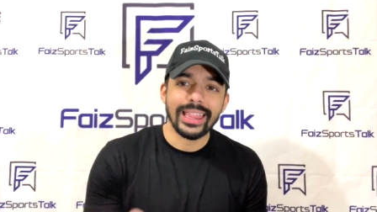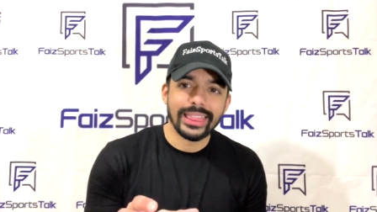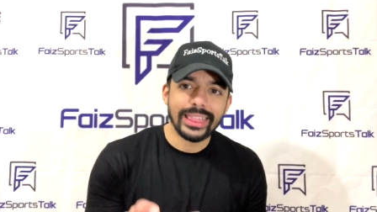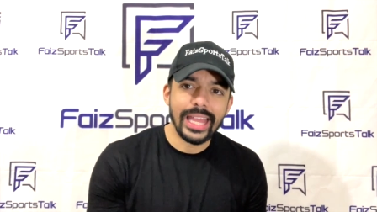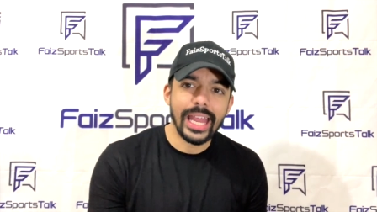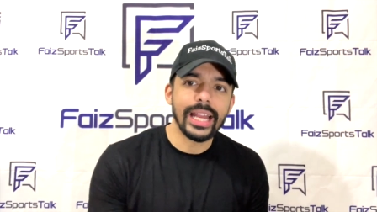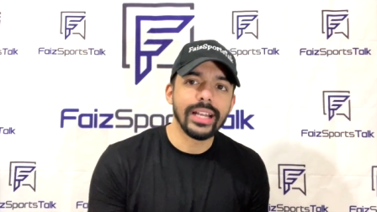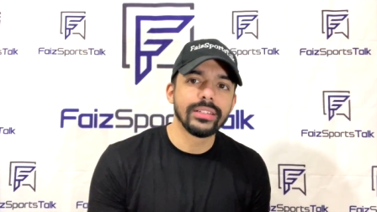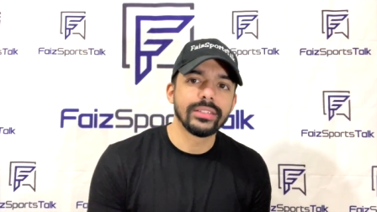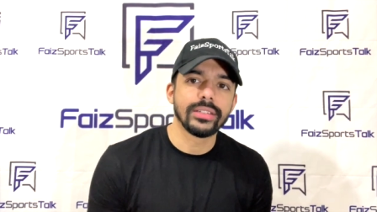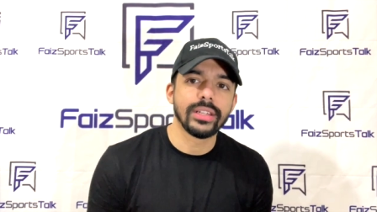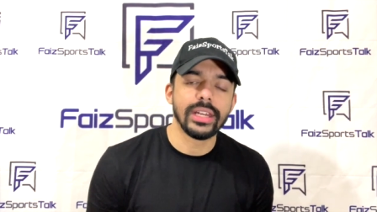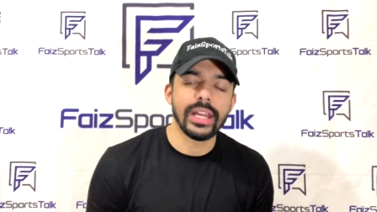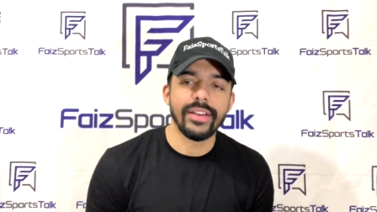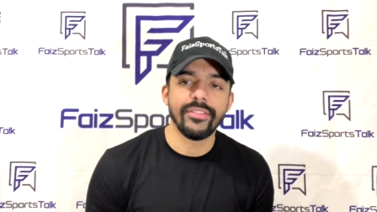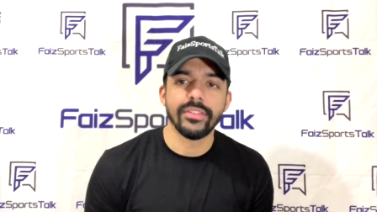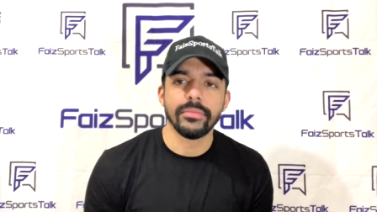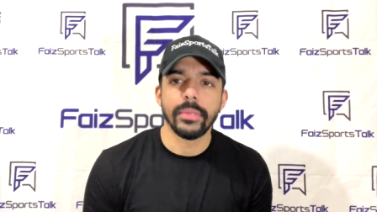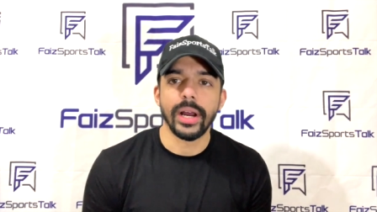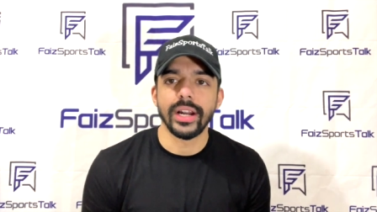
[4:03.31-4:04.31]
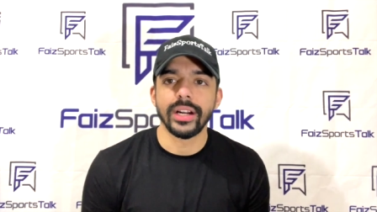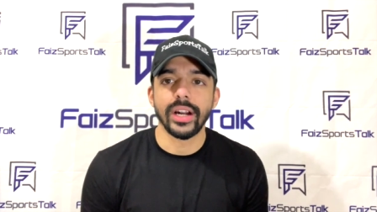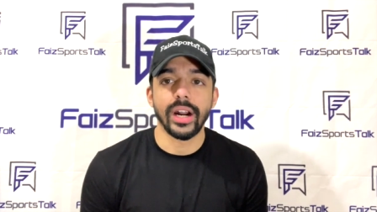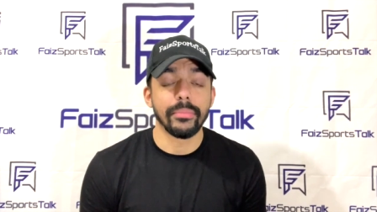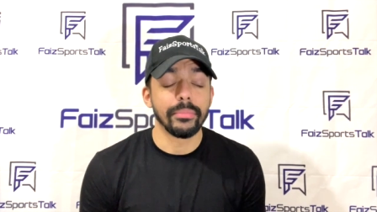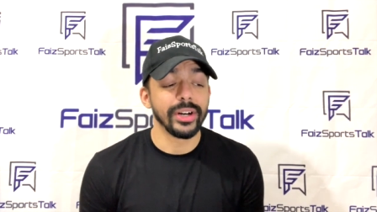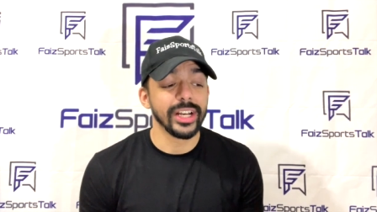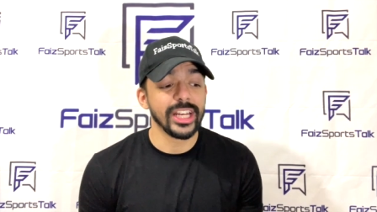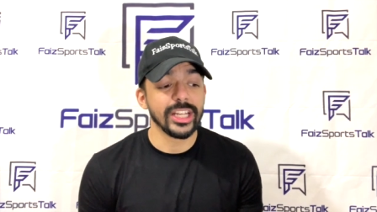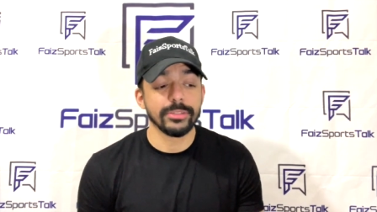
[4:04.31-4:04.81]
thanks to David
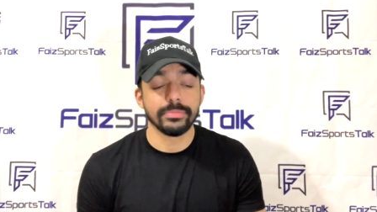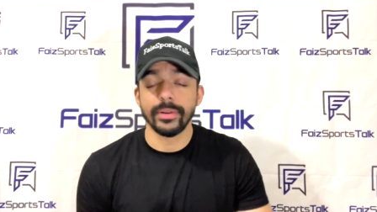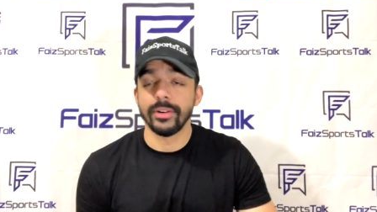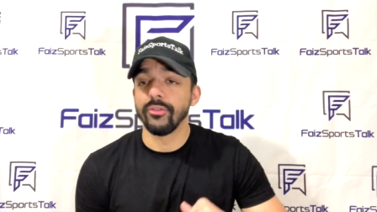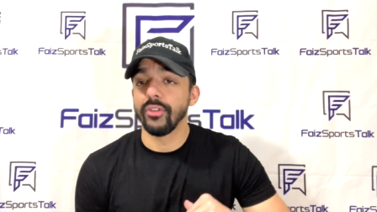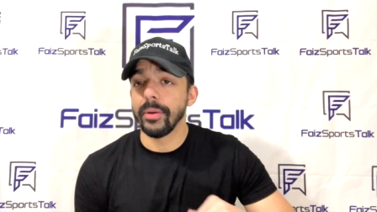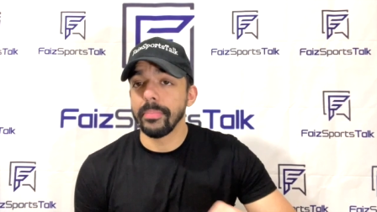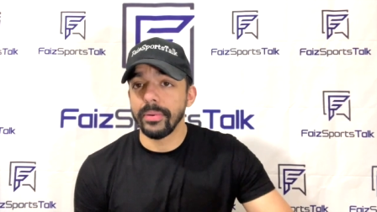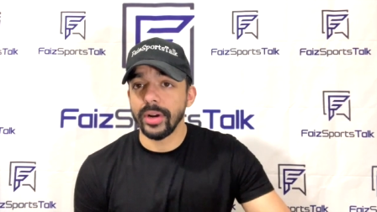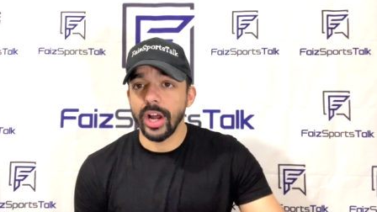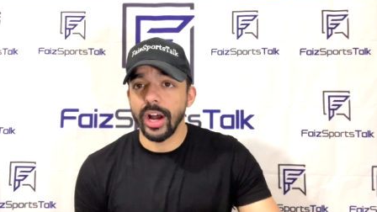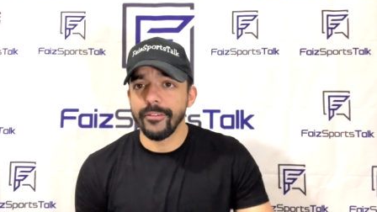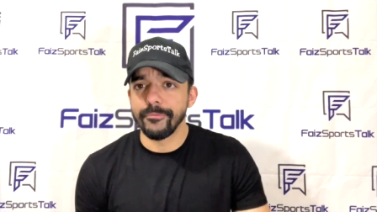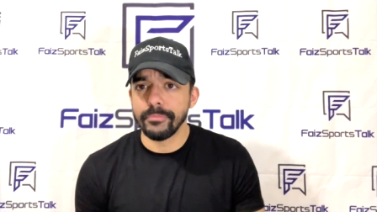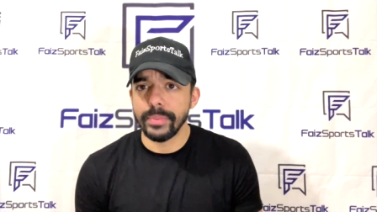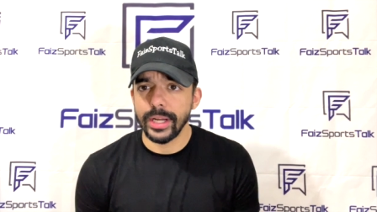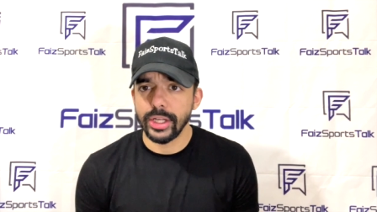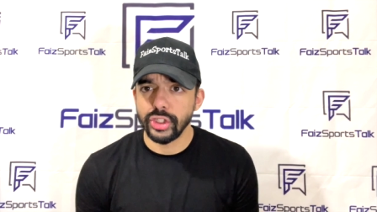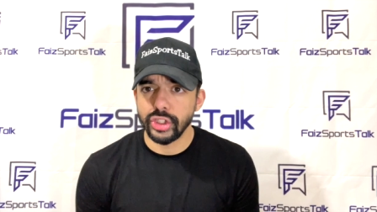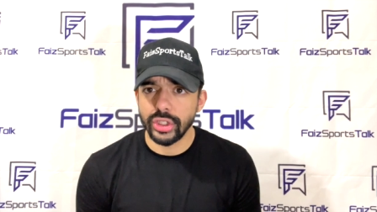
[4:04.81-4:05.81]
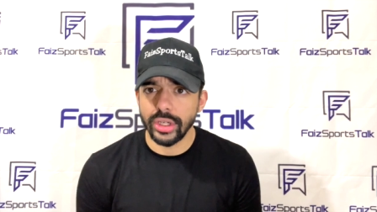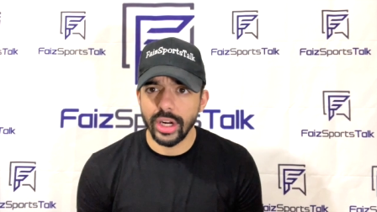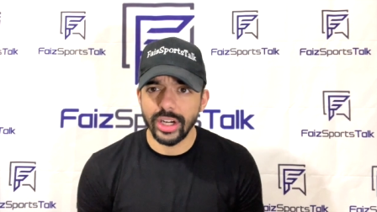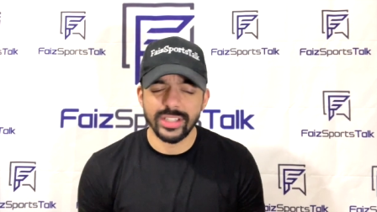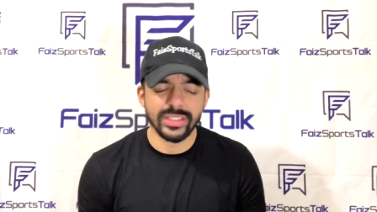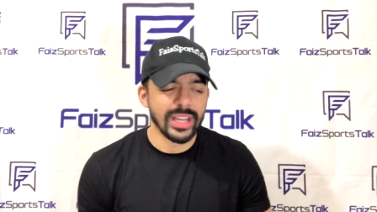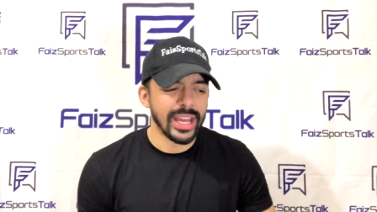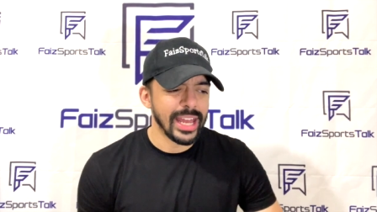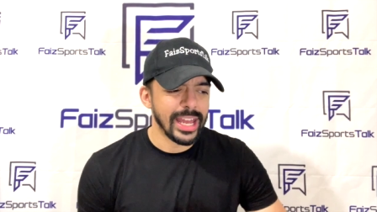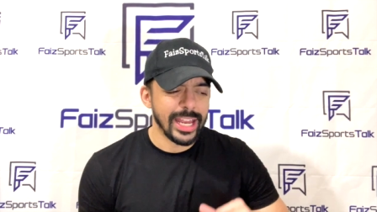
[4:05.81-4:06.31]
Montgomery. He's been ripping off big chunks.